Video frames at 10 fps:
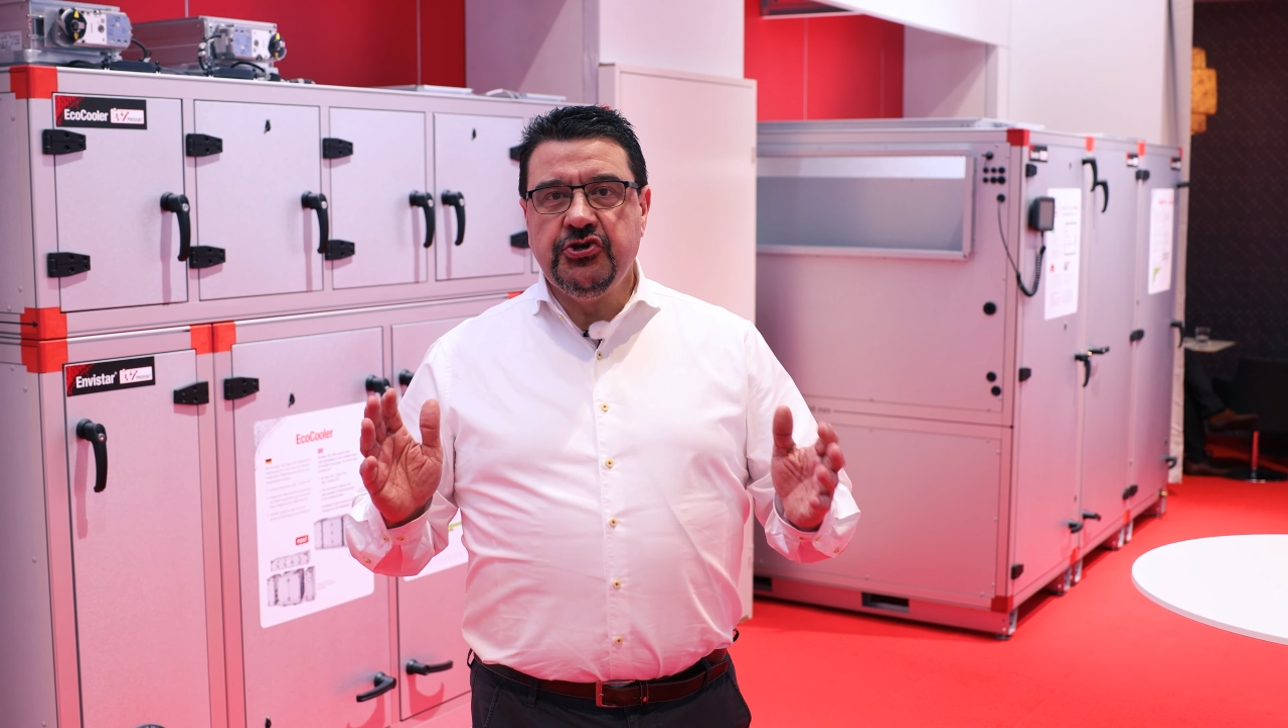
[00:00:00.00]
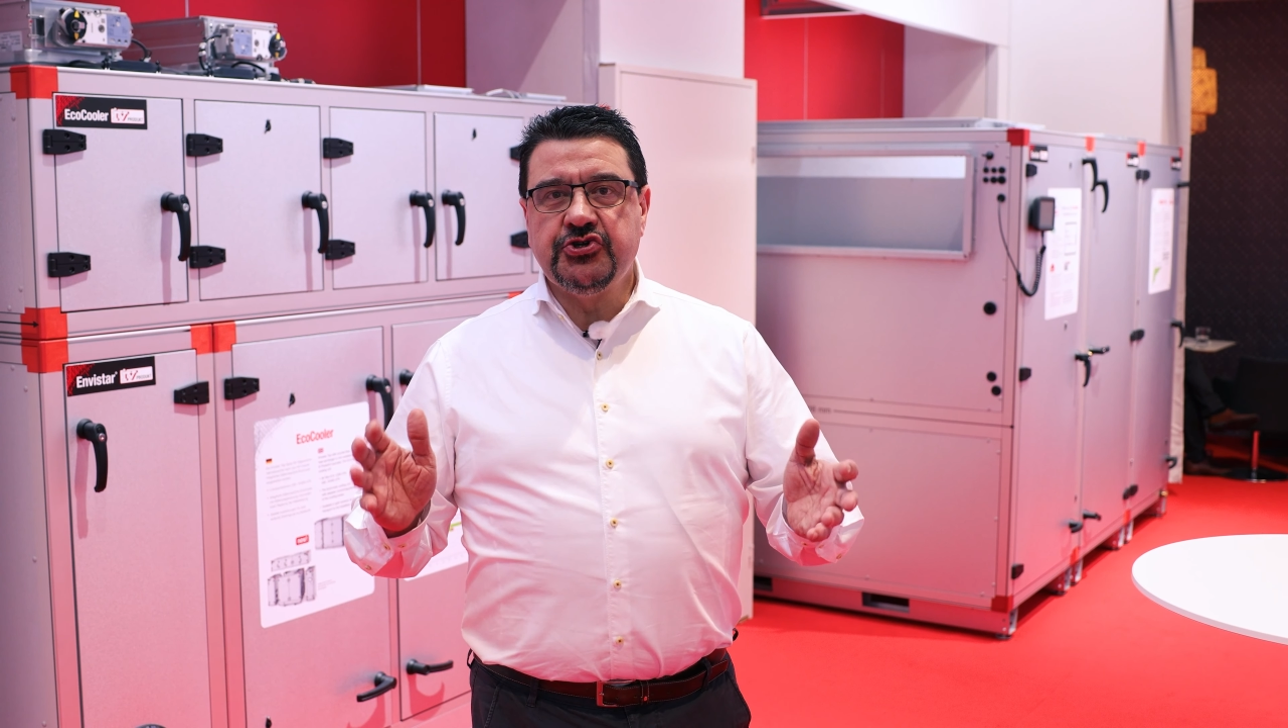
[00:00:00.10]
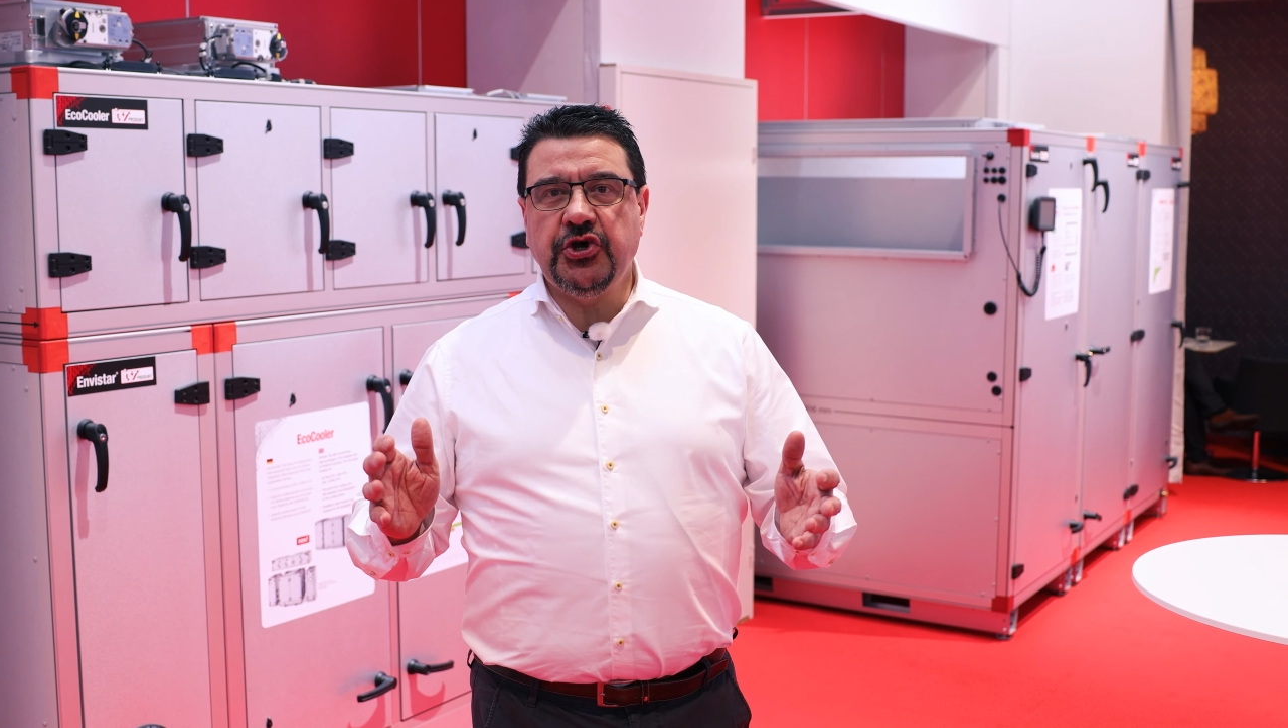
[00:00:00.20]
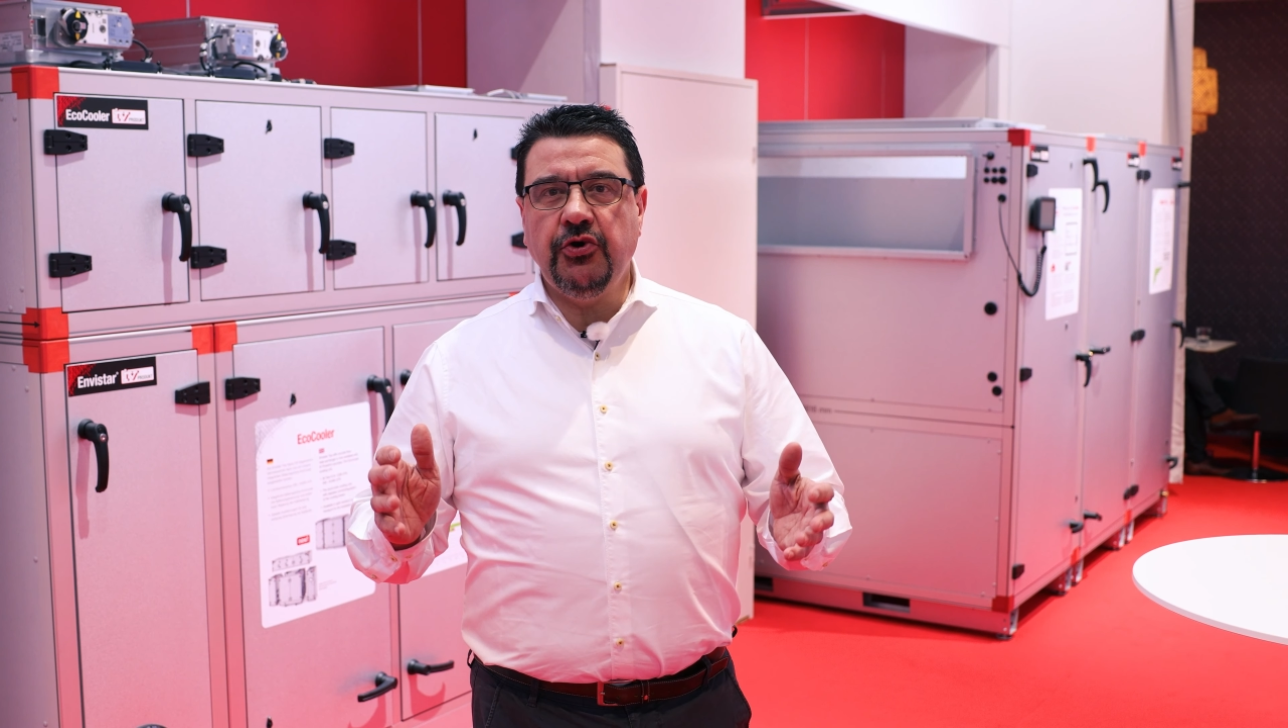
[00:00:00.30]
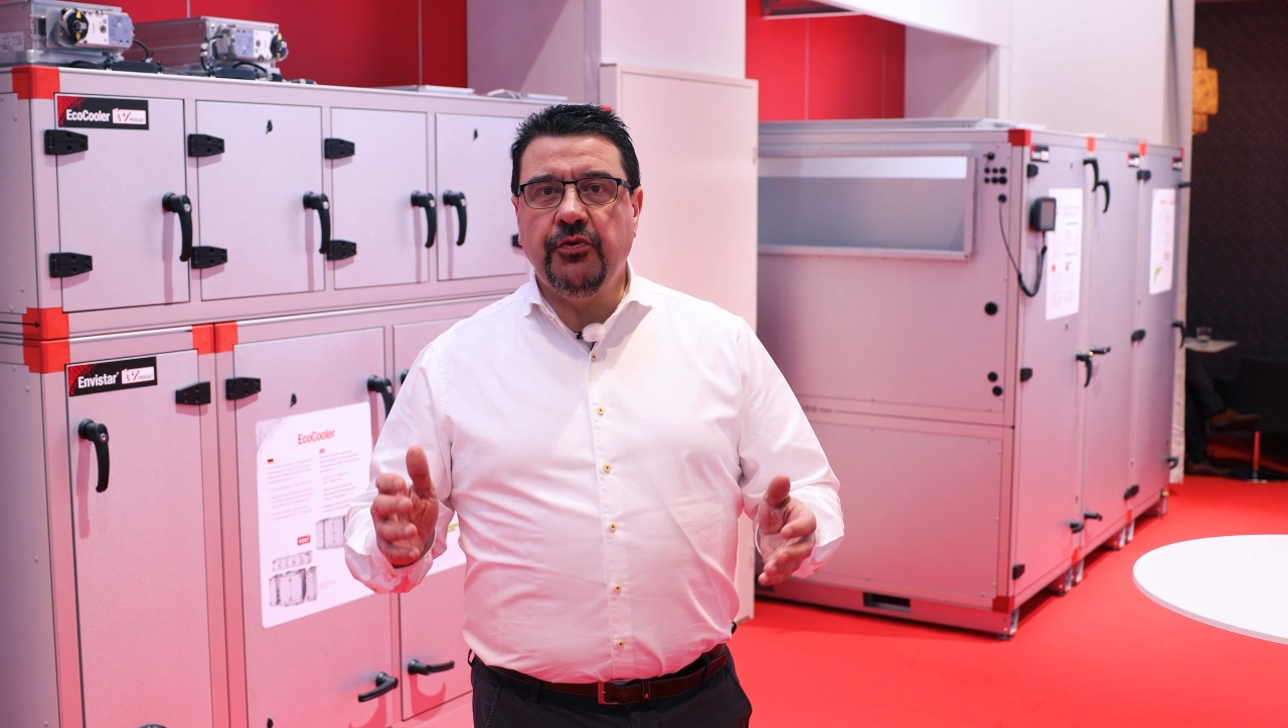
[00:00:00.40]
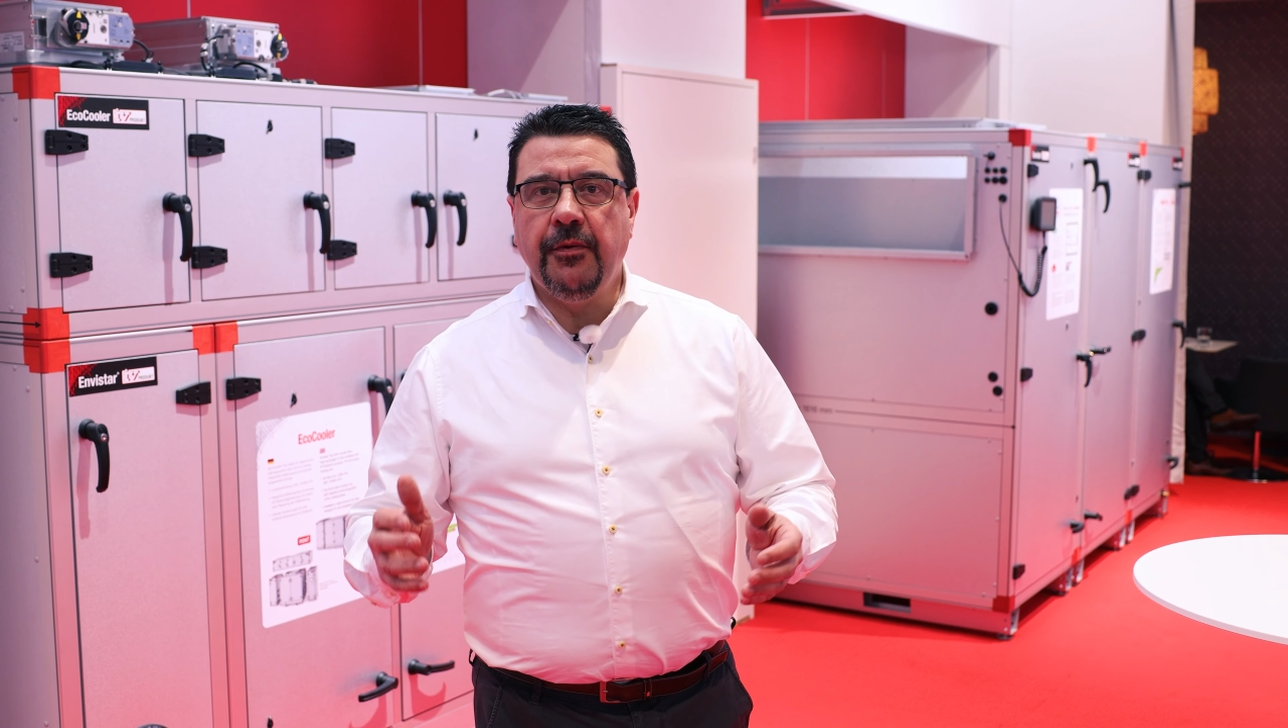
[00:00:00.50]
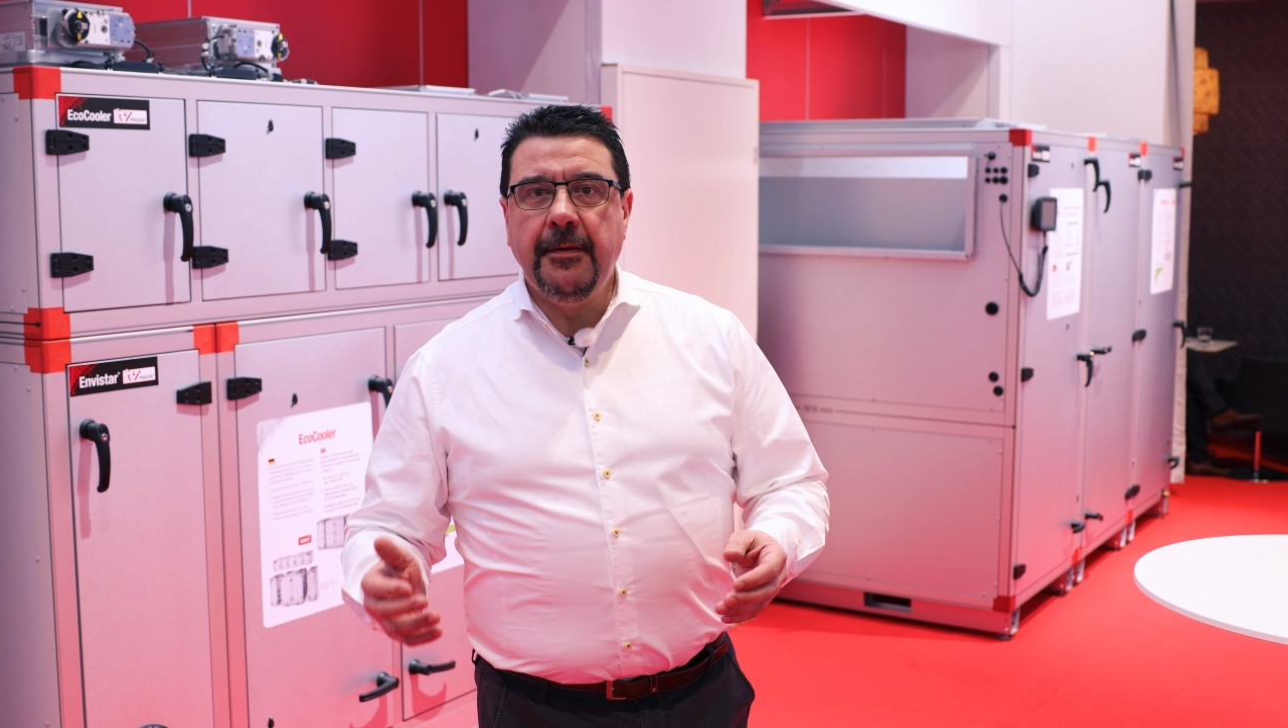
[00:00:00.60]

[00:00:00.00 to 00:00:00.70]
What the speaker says: So